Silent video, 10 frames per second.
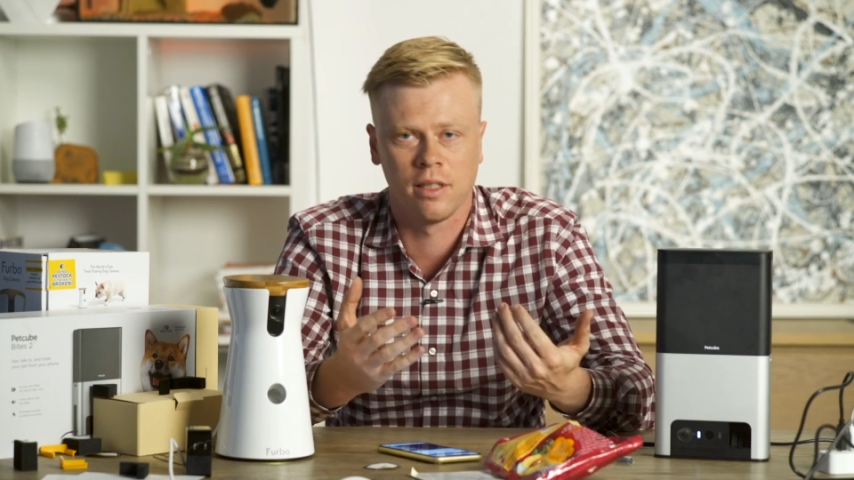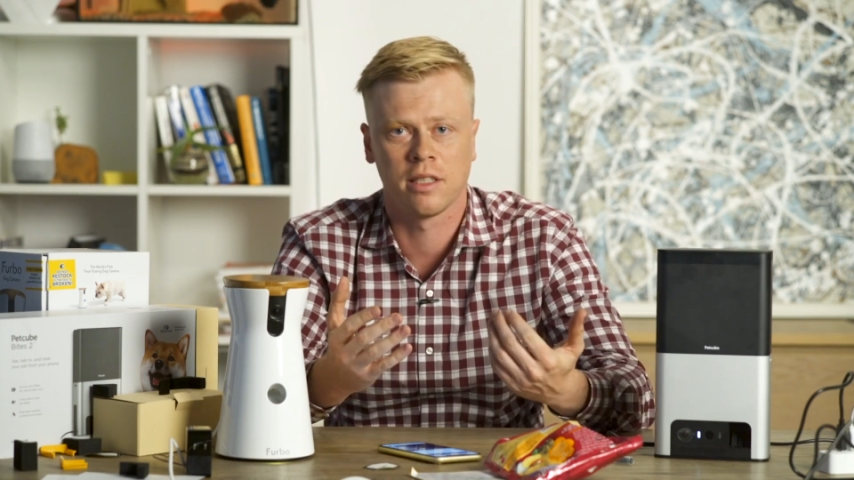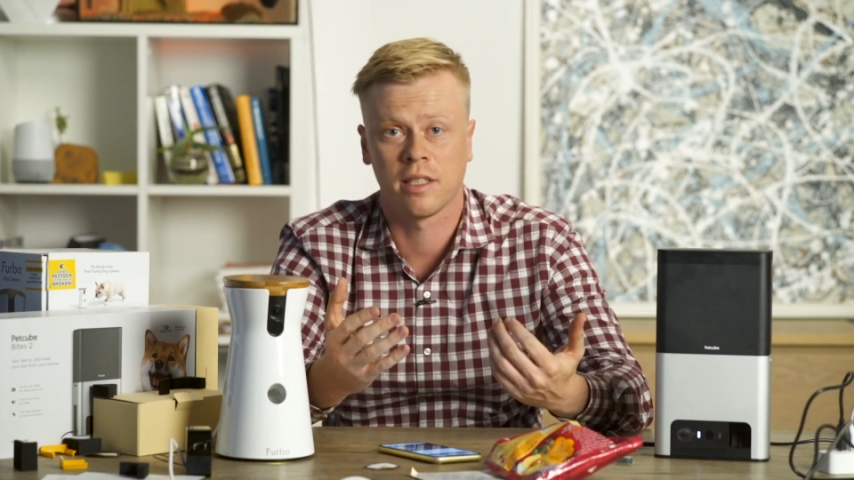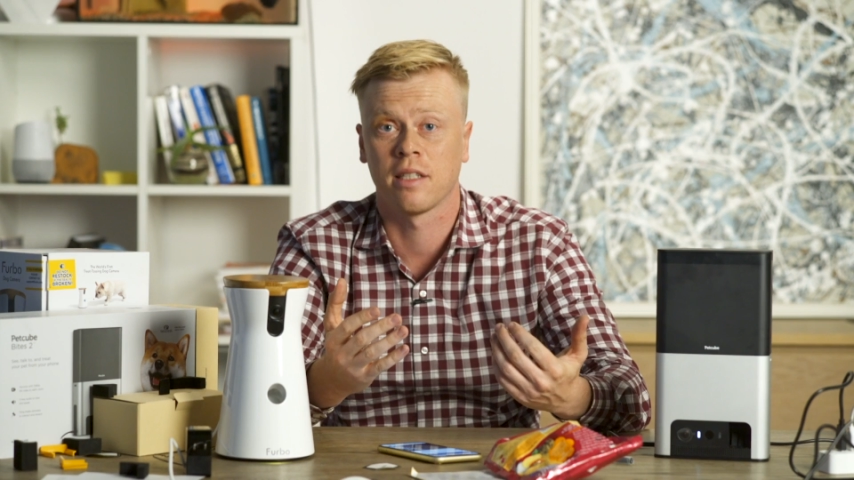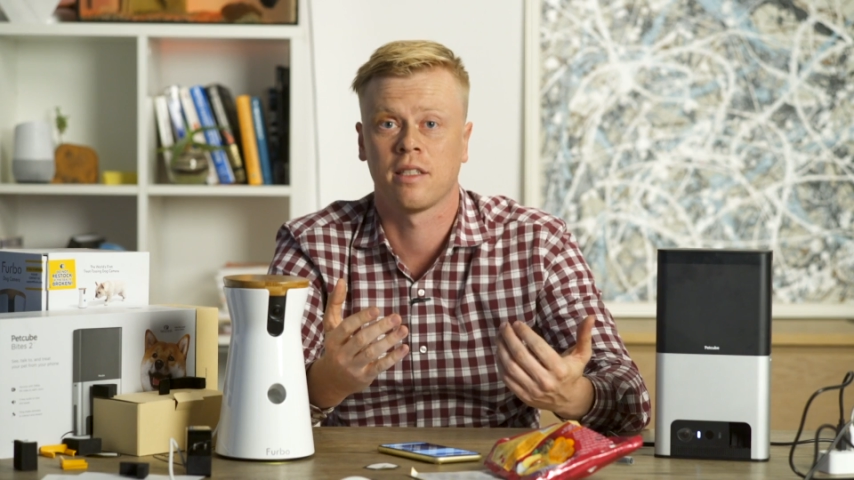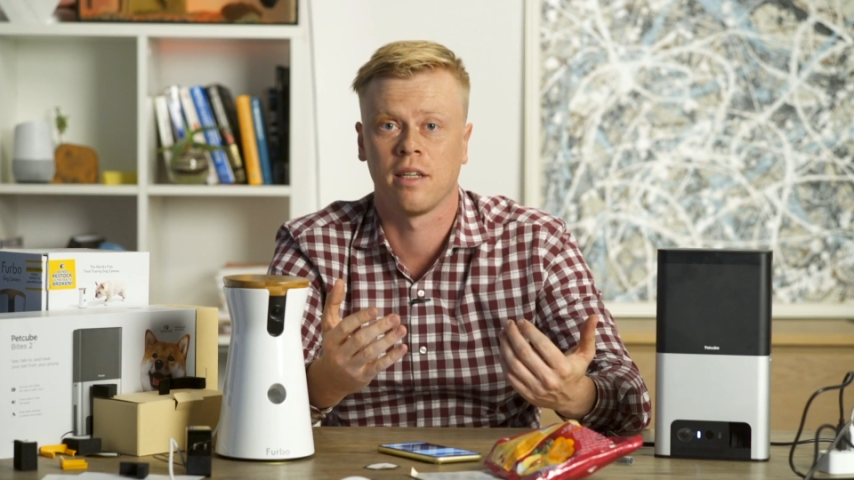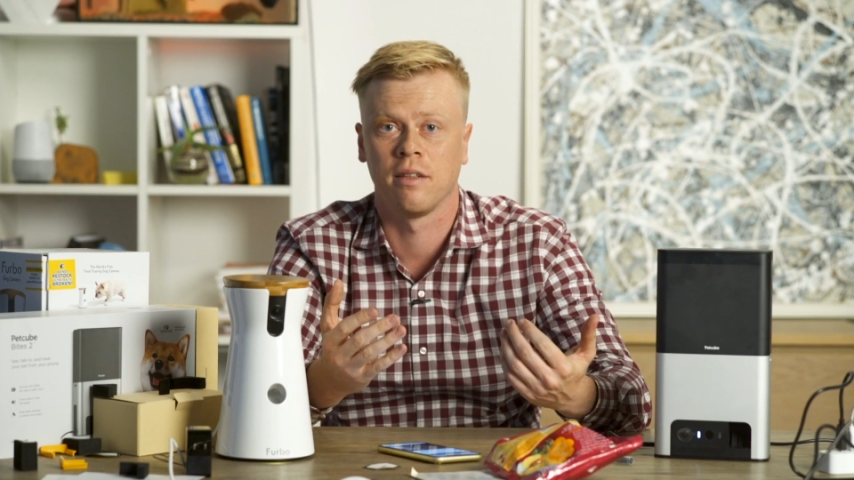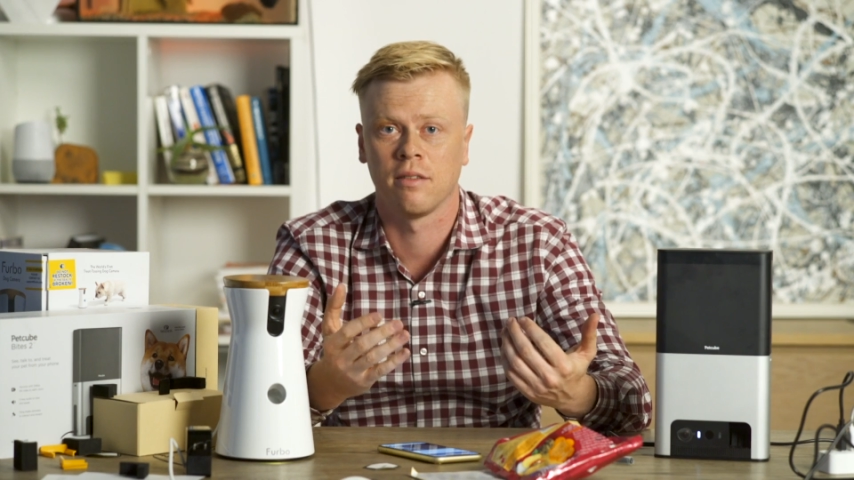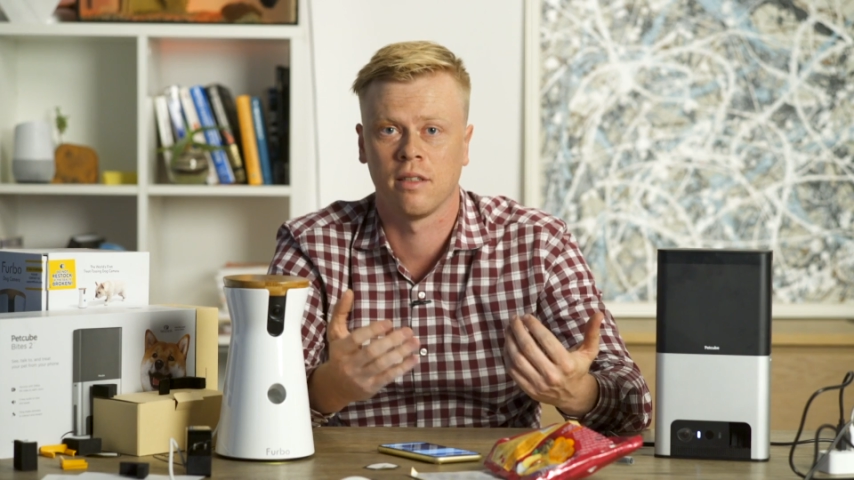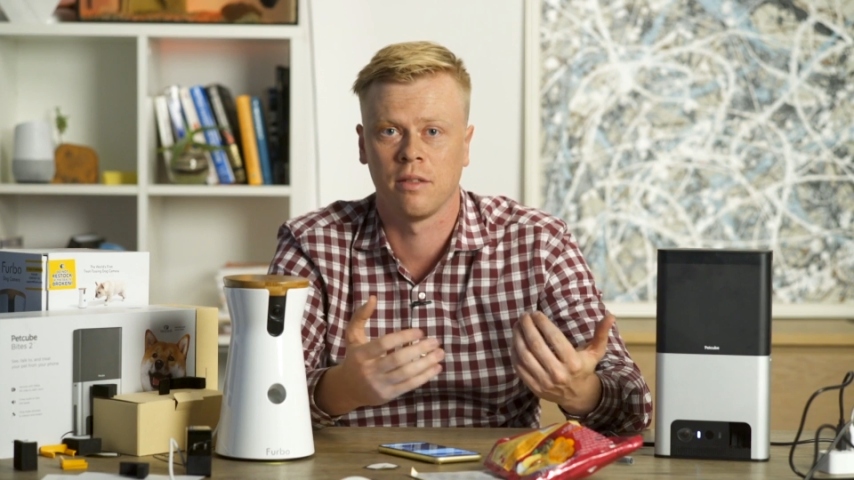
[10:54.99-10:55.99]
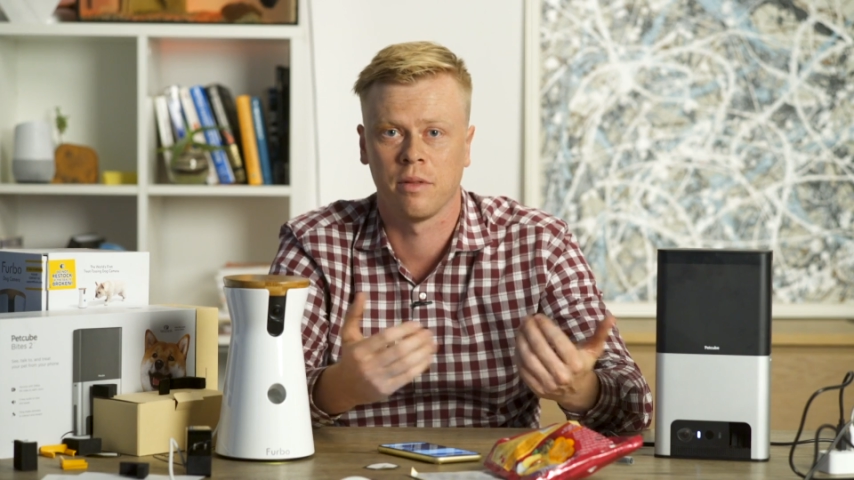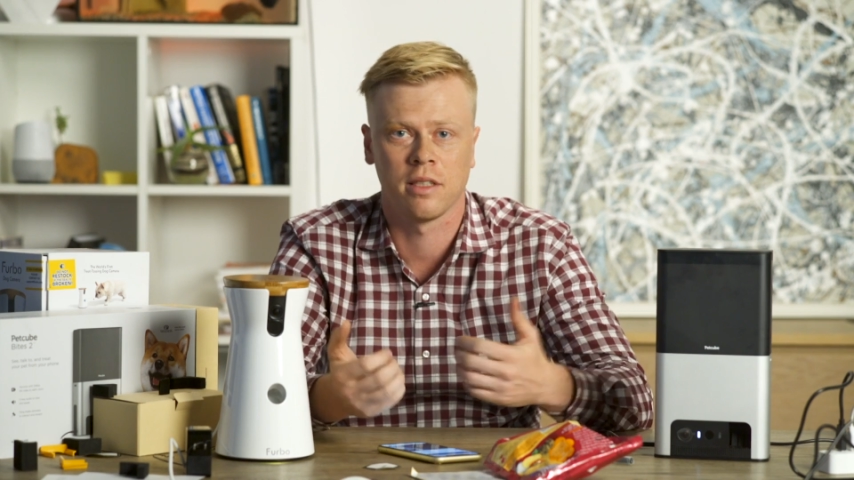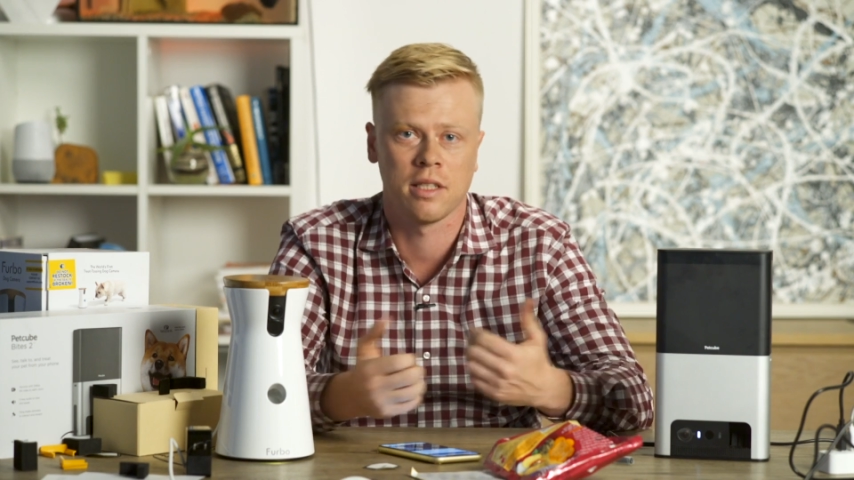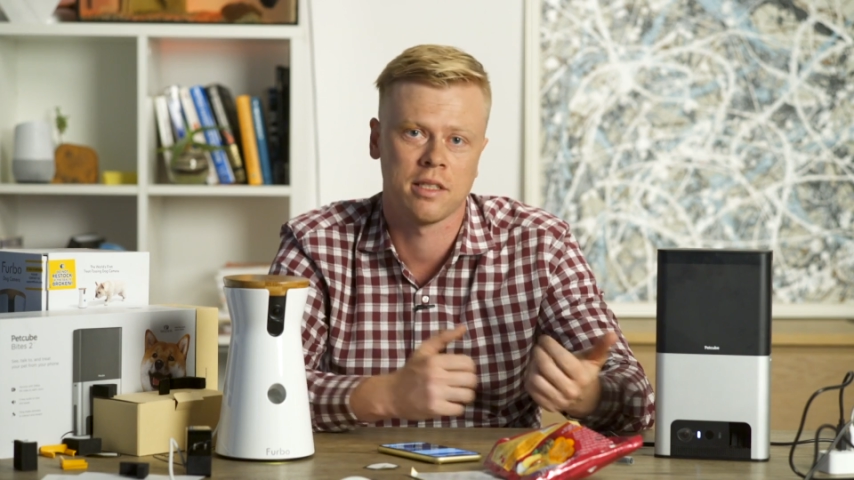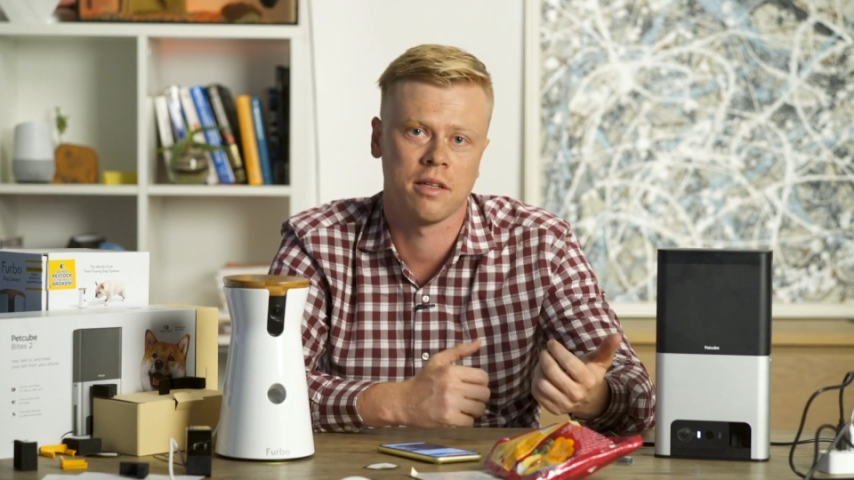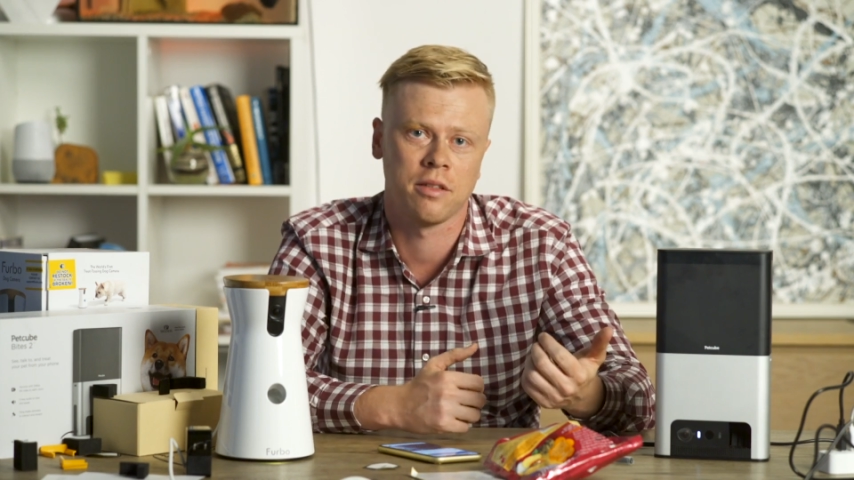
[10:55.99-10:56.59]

Let's test it out. We can test